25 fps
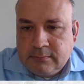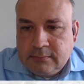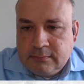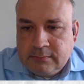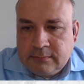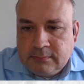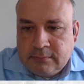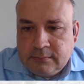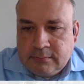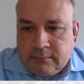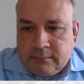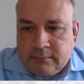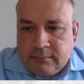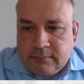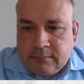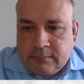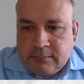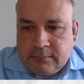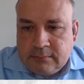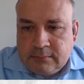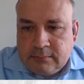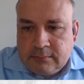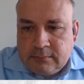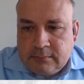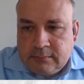
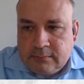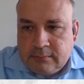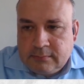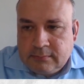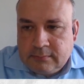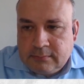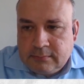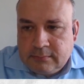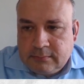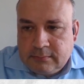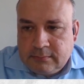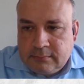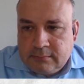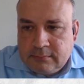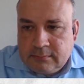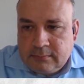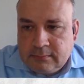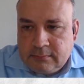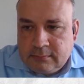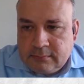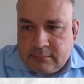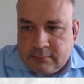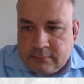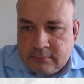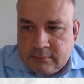
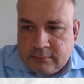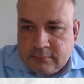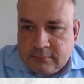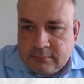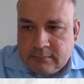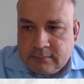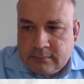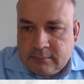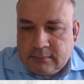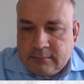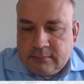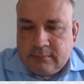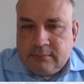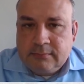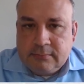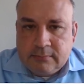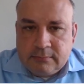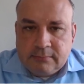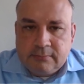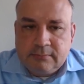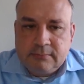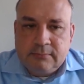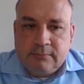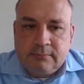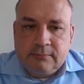
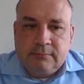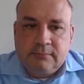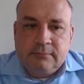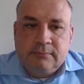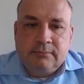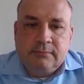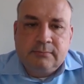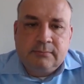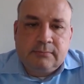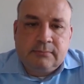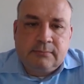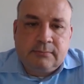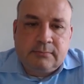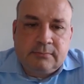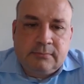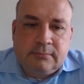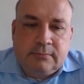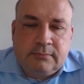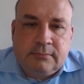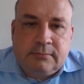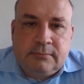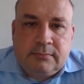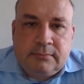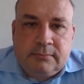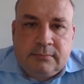
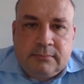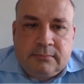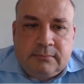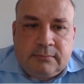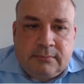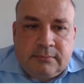[no speech]